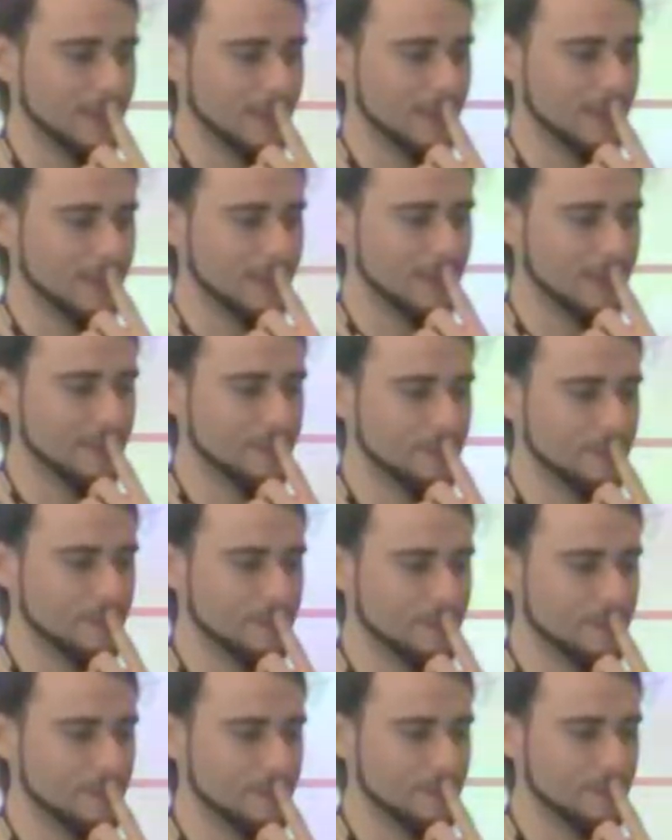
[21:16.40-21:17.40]
uh,
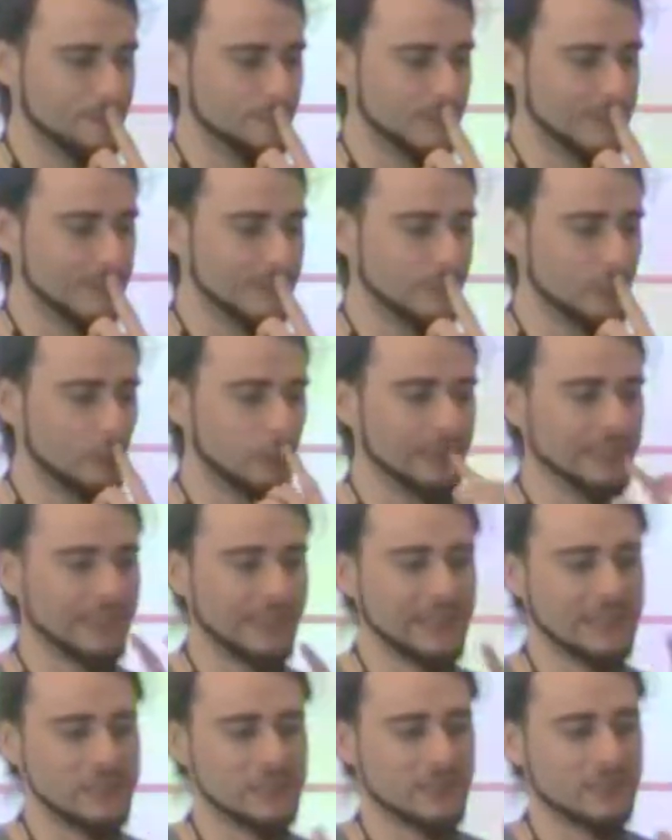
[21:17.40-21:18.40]
but the
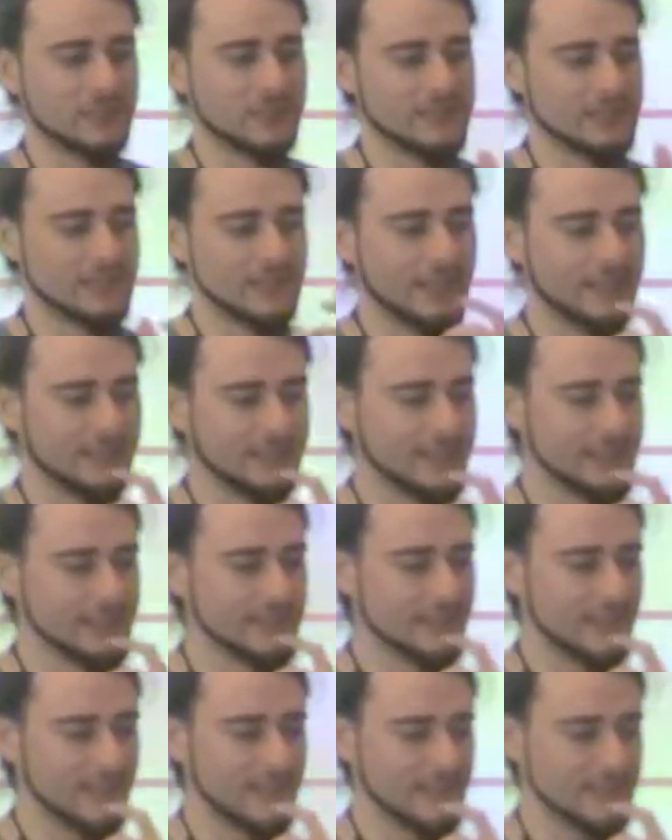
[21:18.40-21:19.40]
rotation is not as,
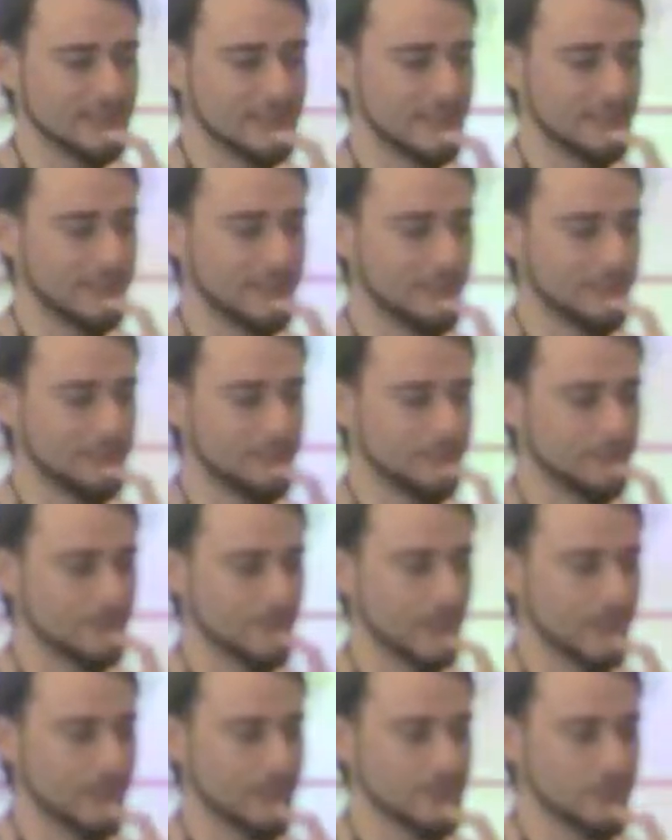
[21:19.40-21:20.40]
as, um,
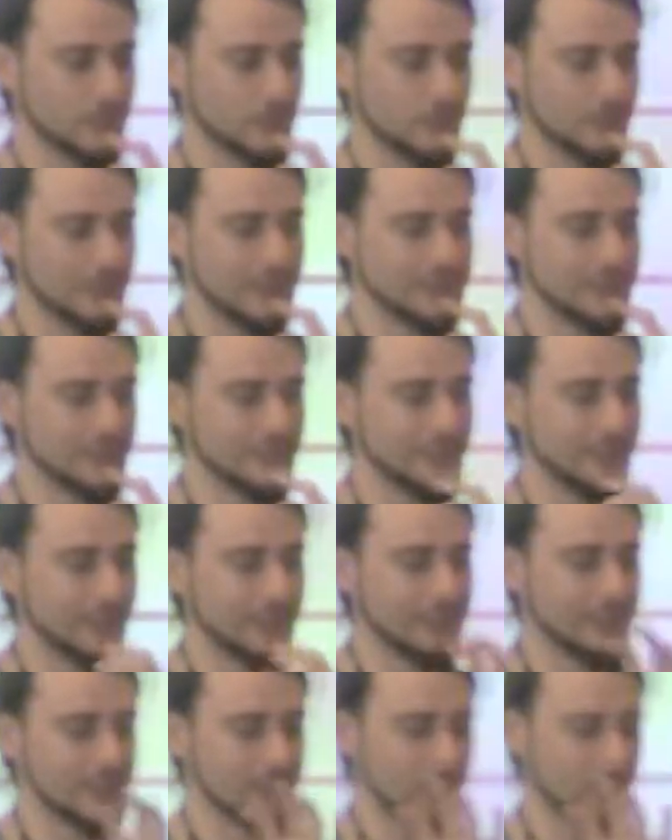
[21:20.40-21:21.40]
as good as in the
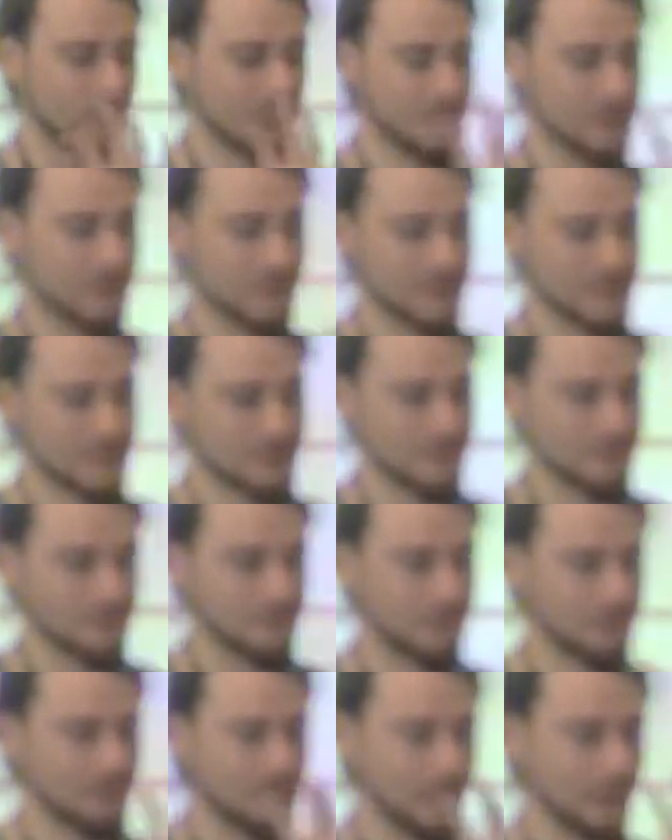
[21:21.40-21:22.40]
other, so it's just
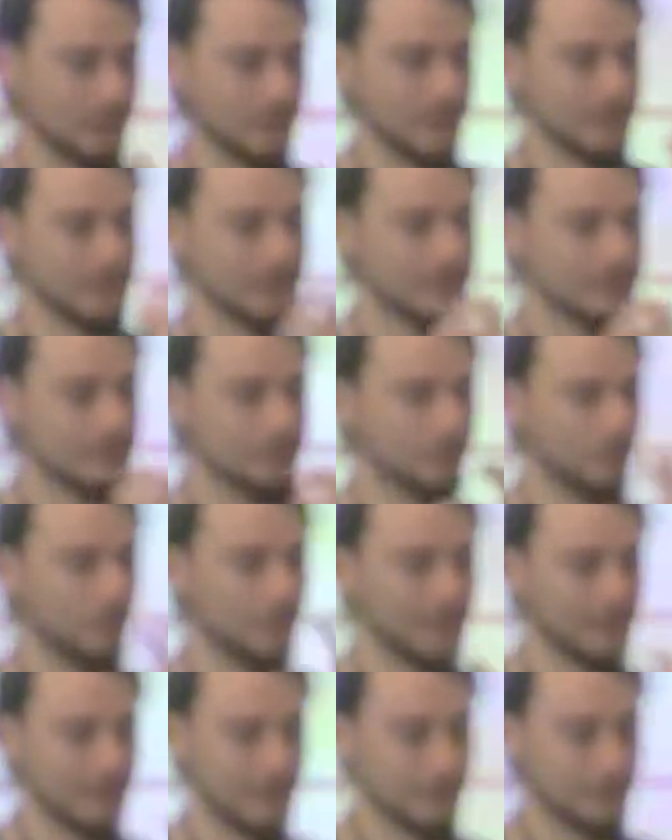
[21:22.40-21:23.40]
either
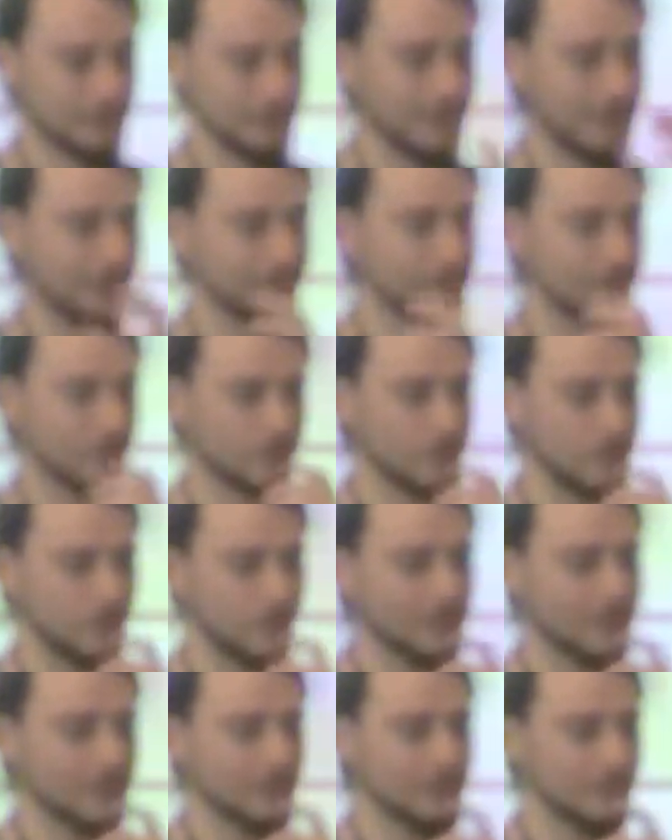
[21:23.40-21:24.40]
pointing to the left or
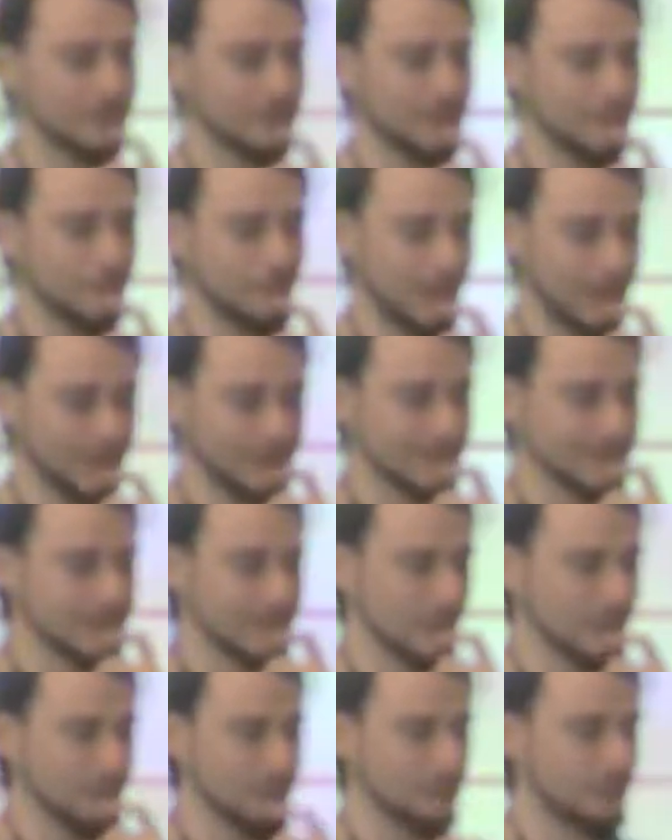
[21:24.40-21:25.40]
pointing to the right.
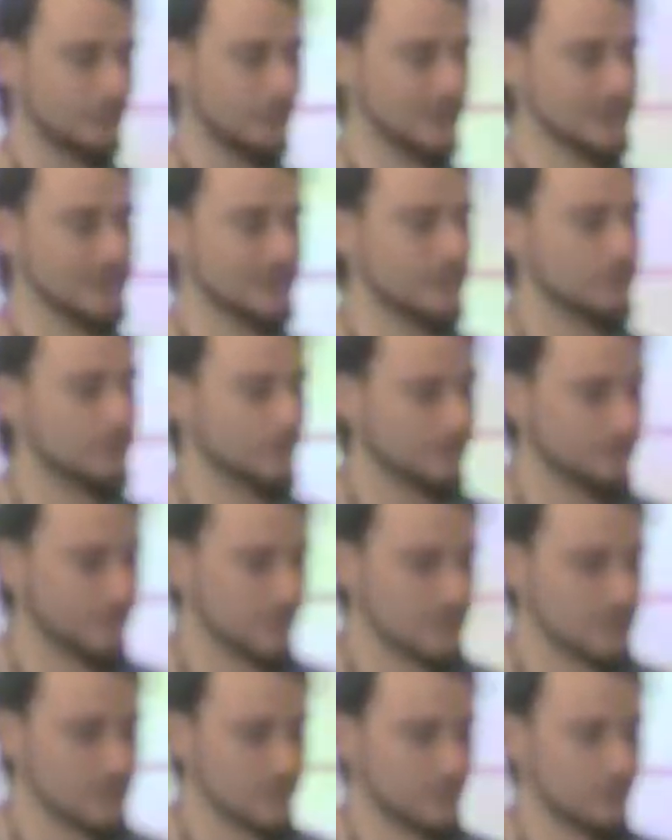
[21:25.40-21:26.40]
So quite simple
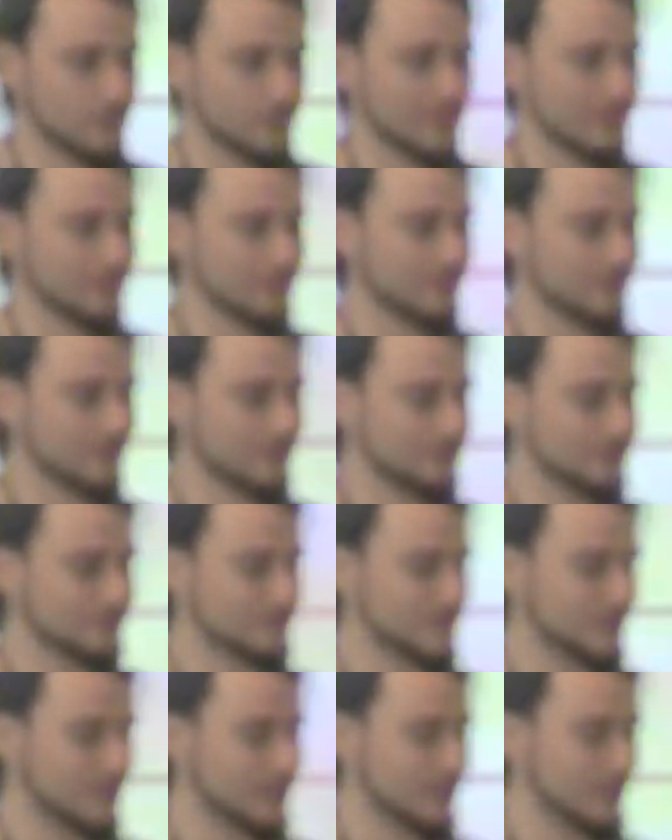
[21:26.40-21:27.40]
feature, but um,
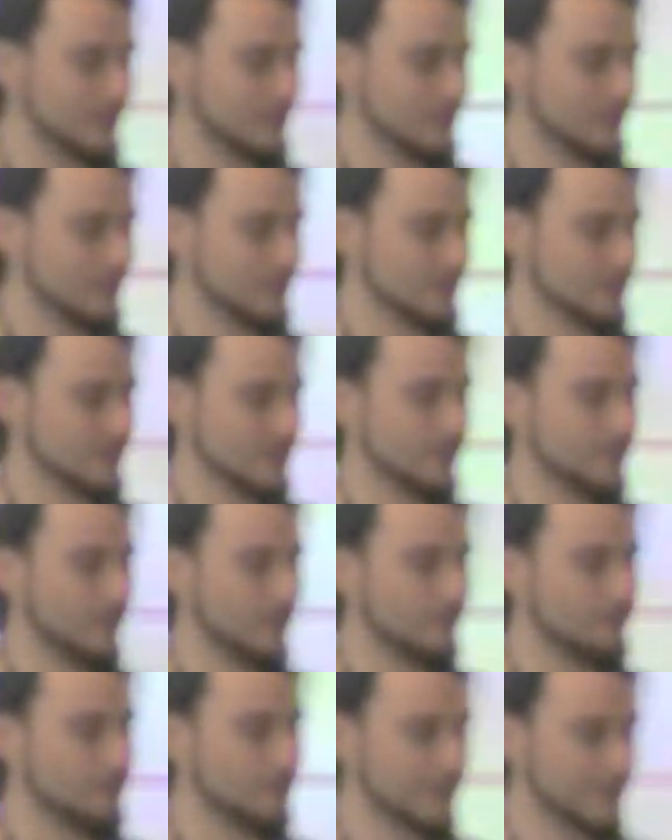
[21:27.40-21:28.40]

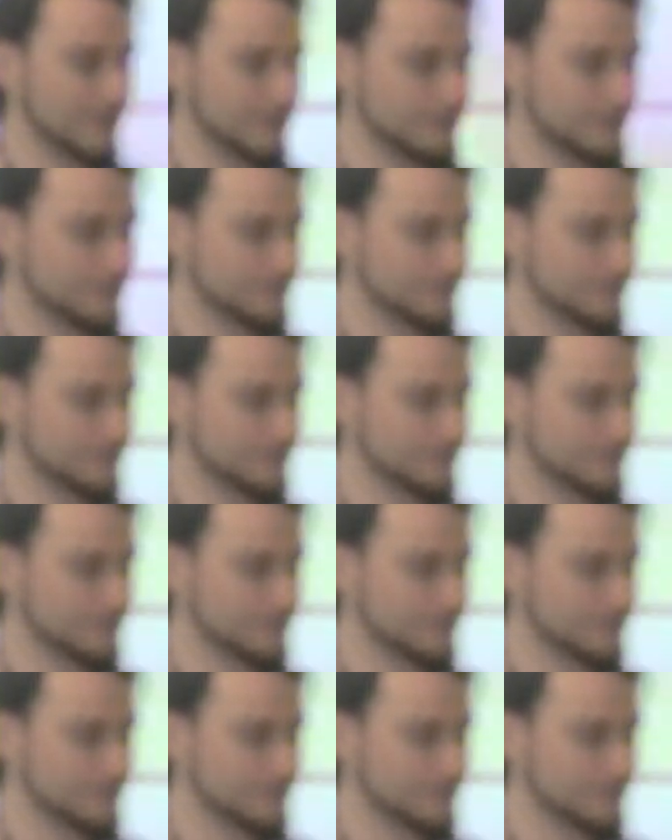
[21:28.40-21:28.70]
somehow funny.